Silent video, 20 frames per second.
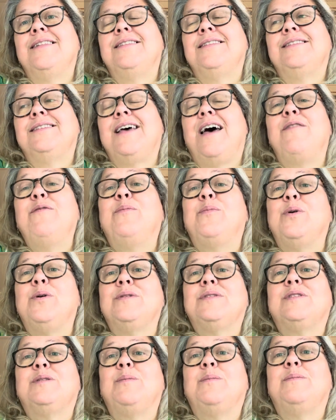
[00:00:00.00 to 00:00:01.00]
I've
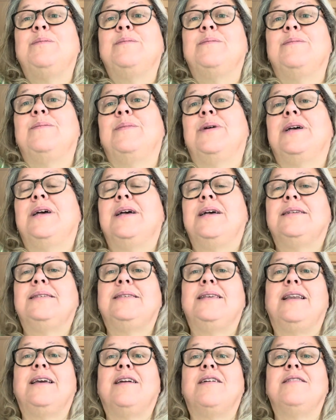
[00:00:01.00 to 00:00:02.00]
bought some
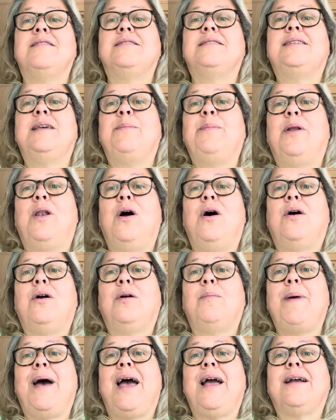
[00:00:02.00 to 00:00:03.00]
silicone
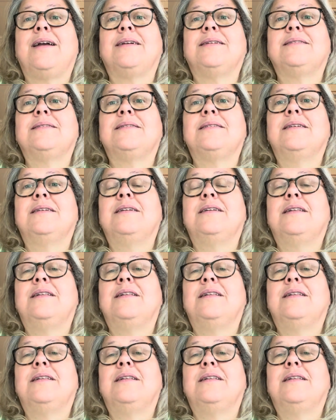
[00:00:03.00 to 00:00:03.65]
Ziploc bags,